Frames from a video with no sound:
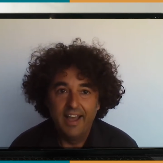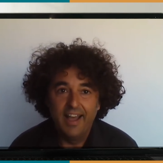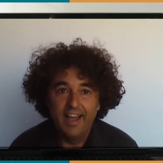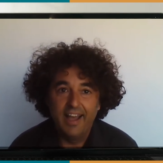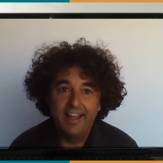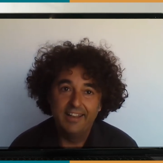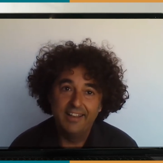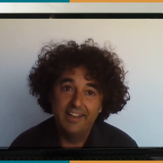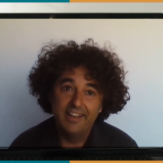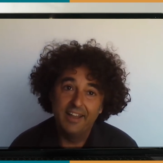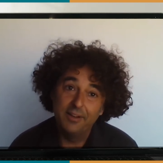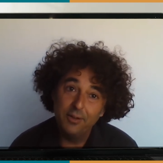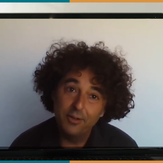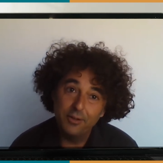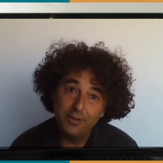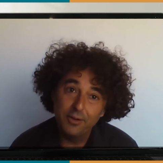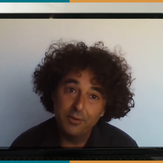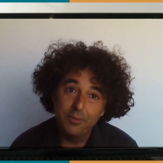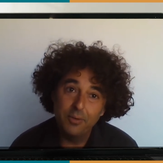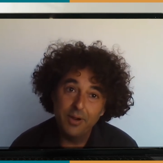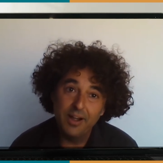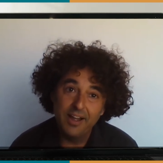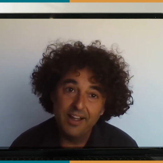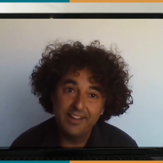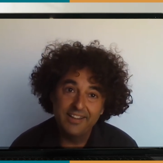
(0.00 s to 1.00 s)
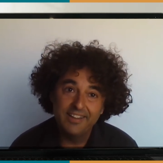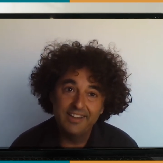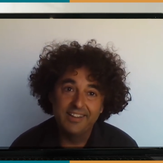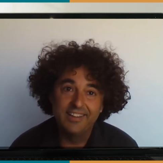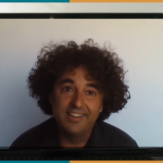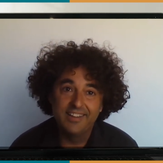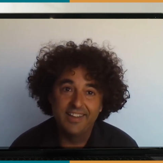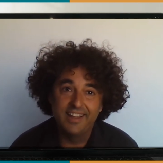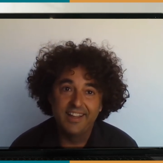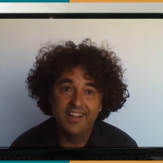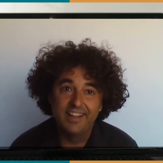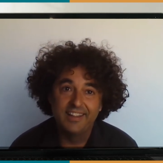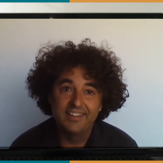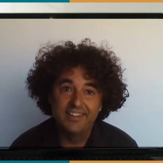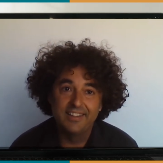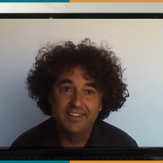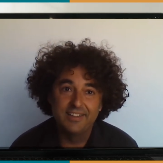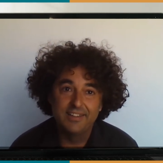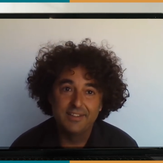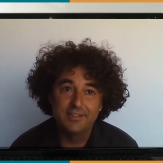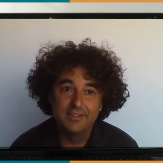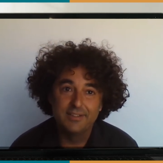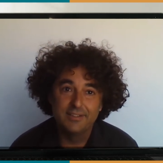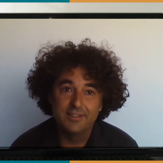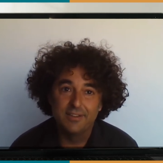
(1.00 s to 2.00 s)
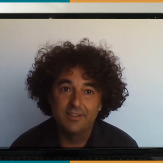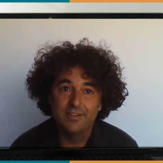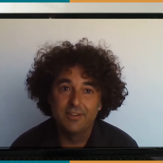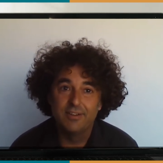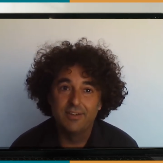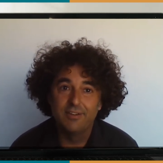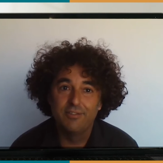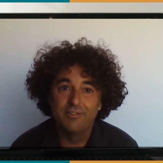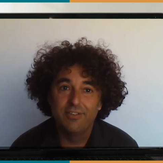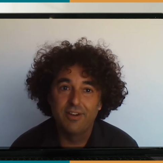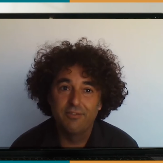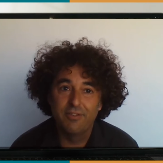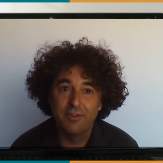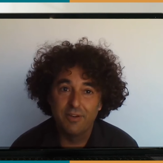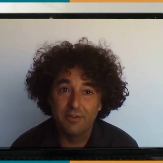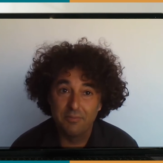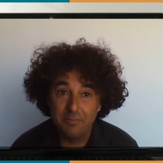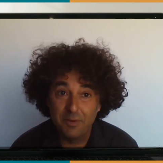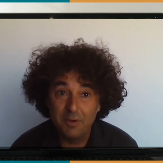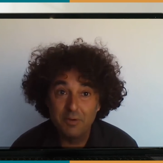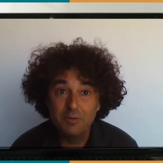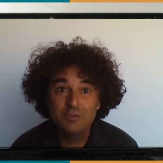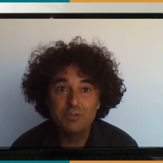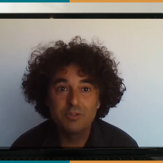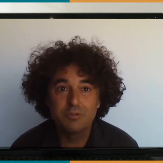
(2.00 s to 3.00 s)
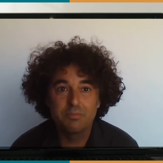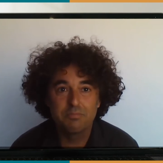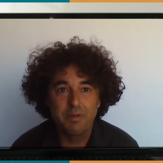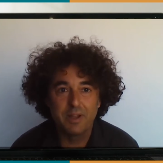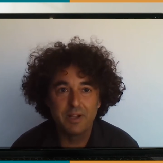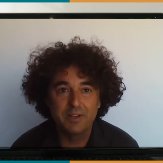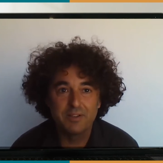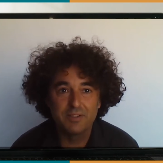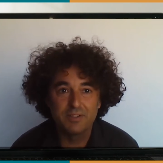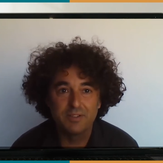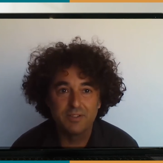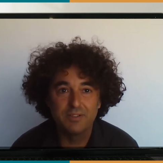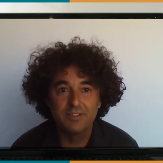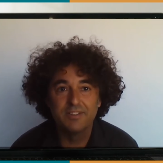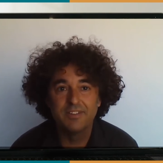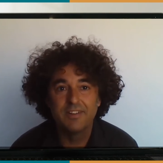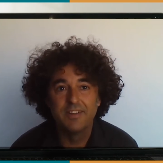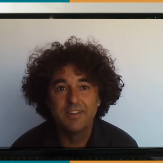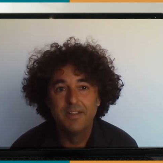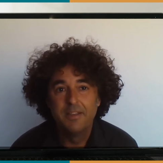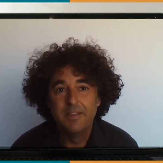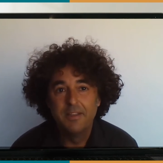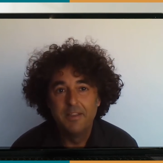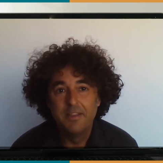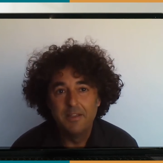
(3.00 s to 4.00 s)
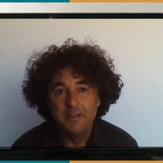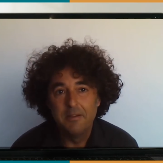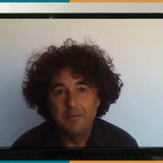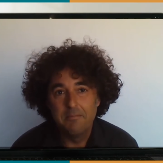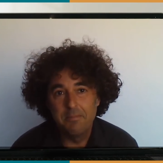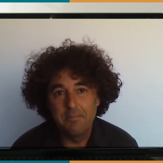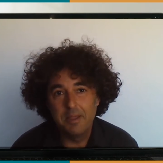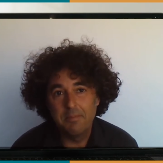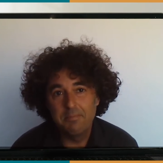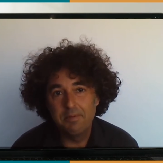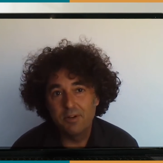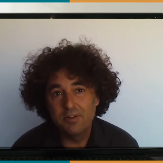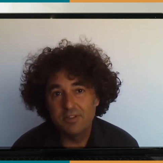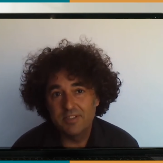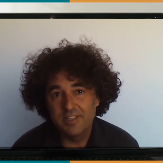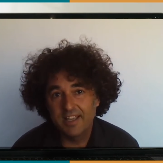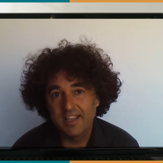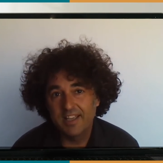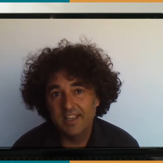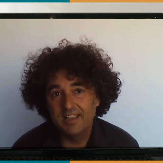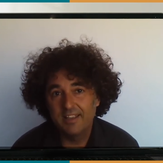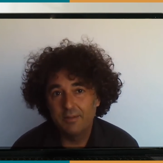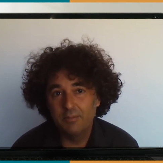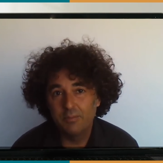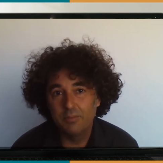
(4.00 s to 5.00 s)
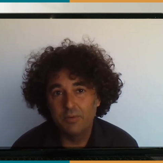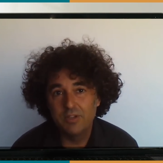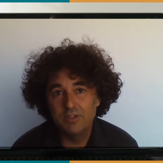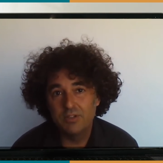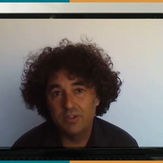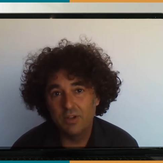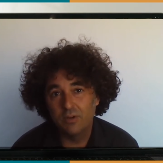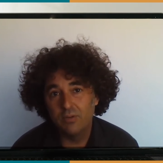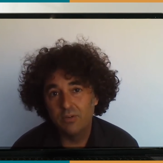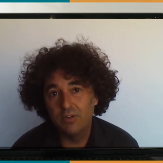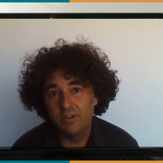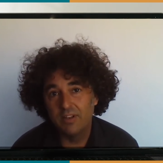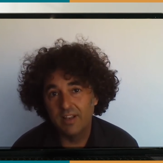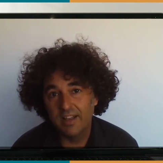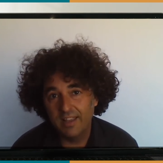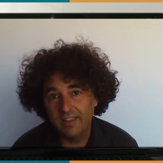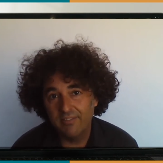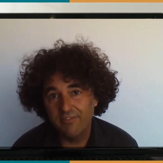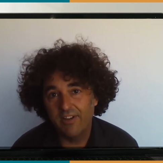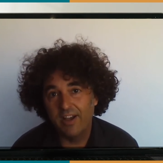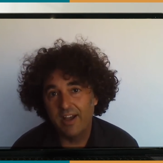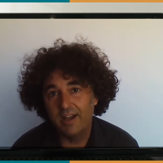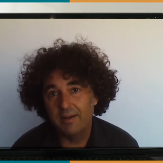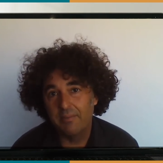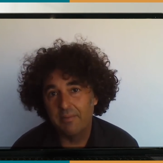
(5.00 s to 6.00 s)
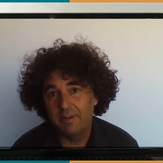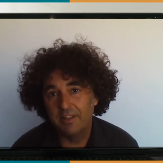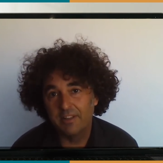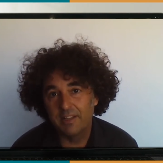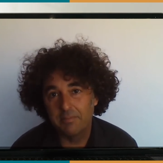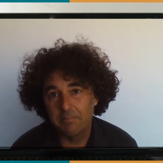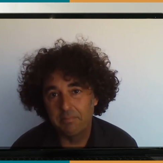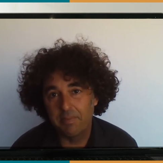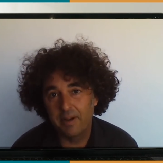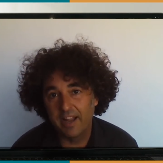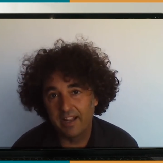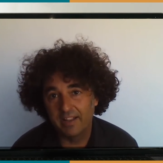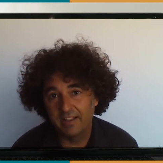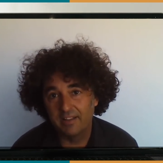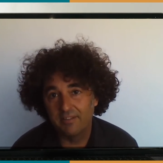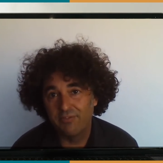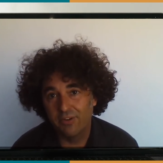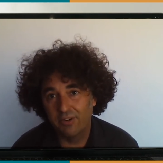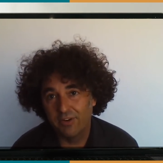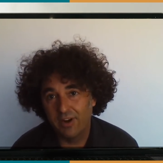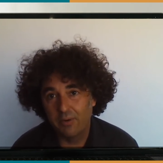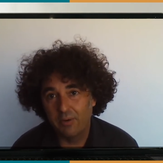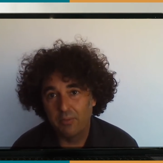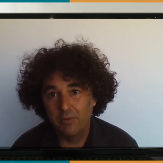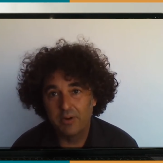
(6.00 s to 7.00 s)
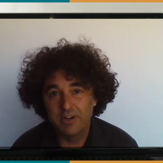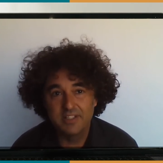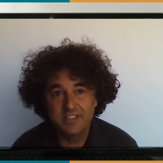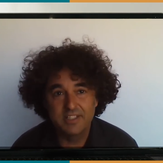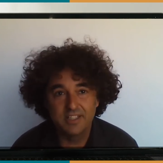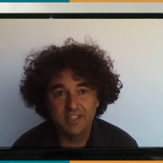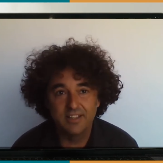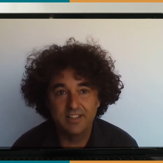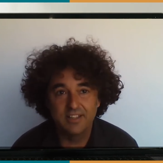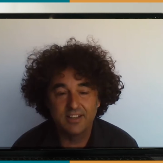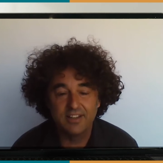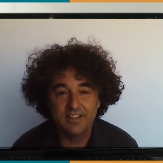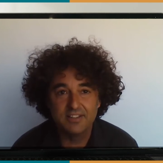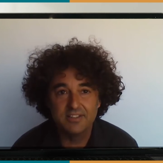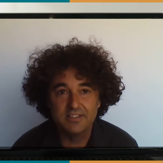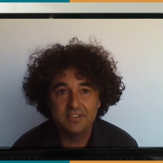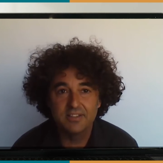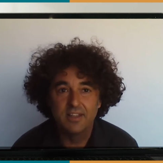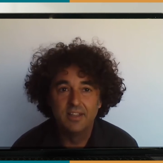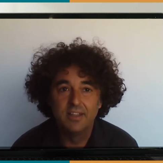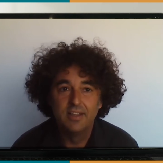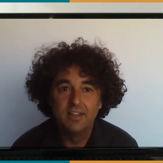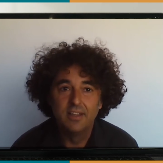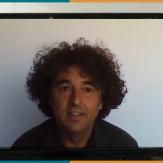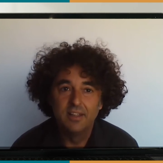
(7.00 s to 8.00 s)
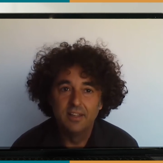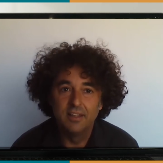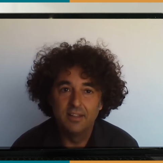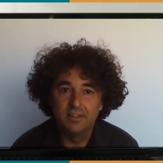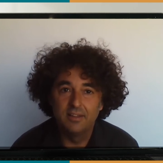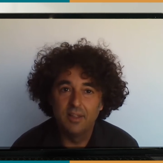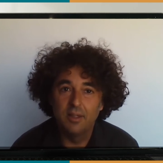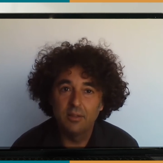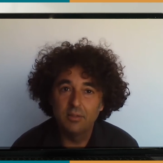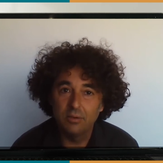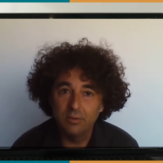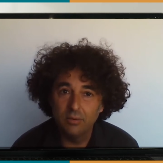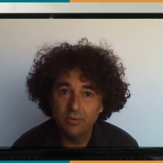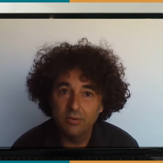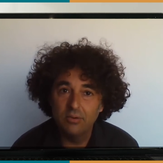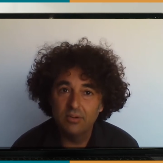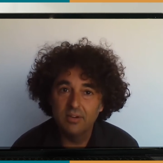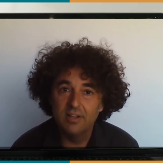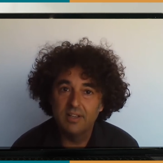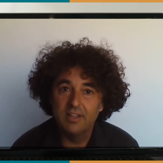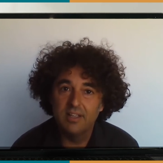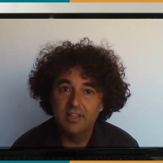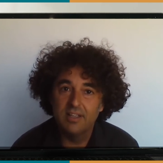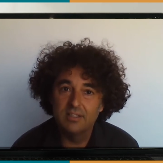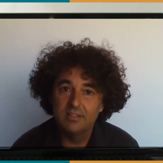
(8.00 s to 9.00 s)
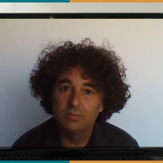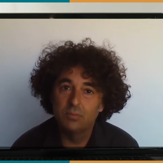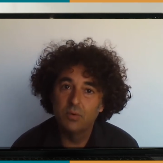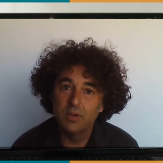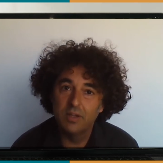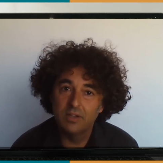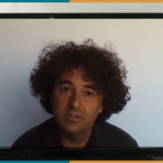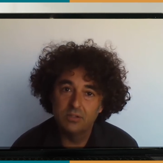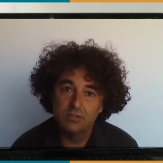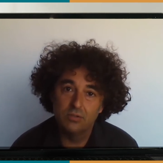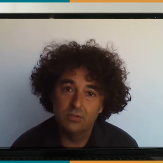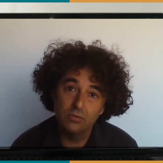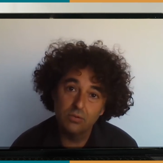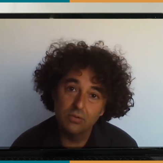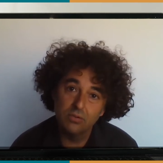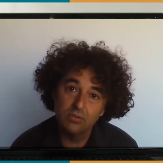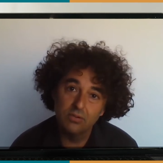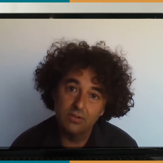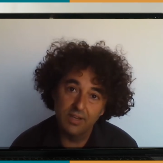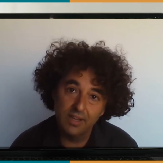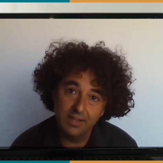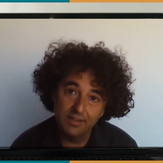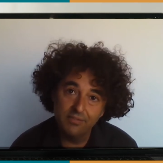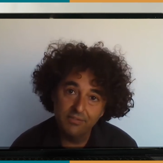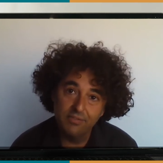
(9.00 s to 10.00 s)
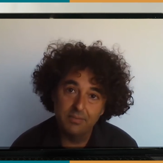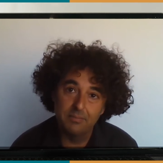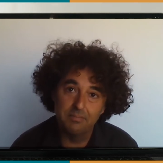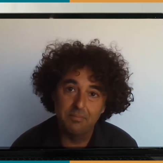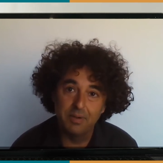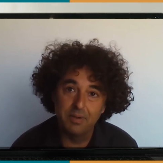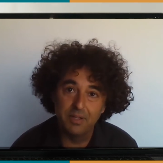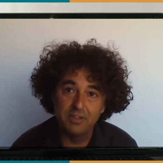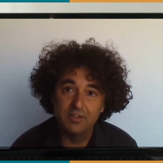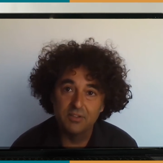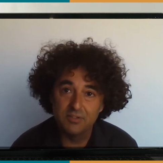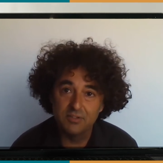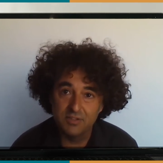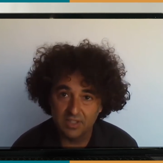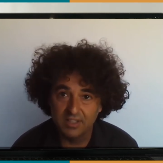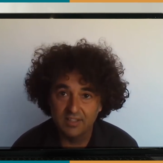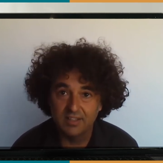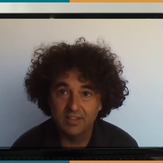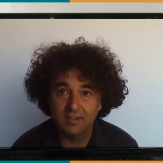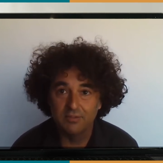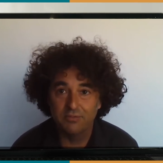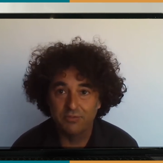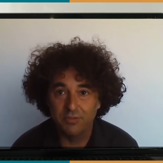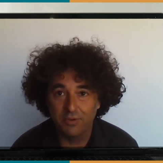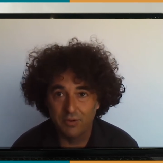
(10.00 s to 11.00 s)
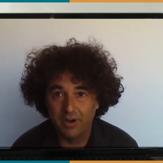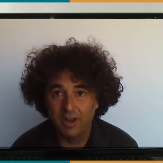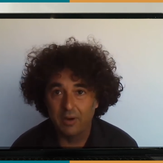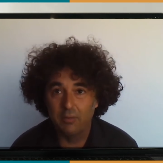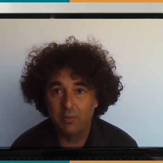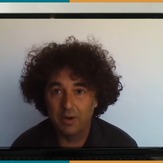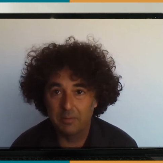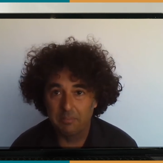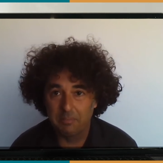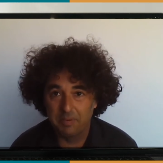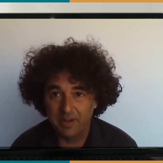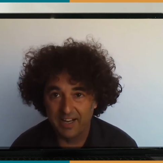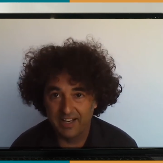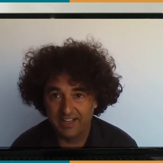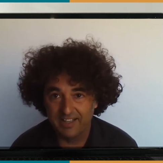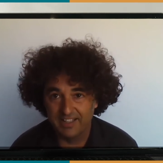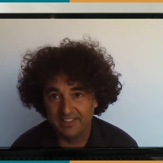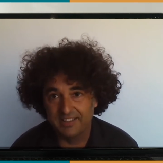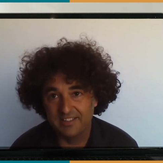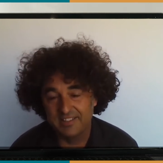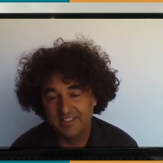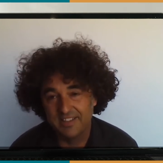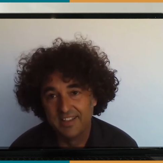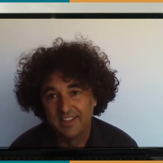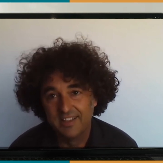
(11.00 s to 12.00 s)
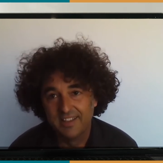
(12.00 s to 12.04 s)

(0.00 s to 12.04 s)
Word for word: And another one that is of a foremost person. People say we should leave a better planet for our children. The truth is we should leave better children for our planet.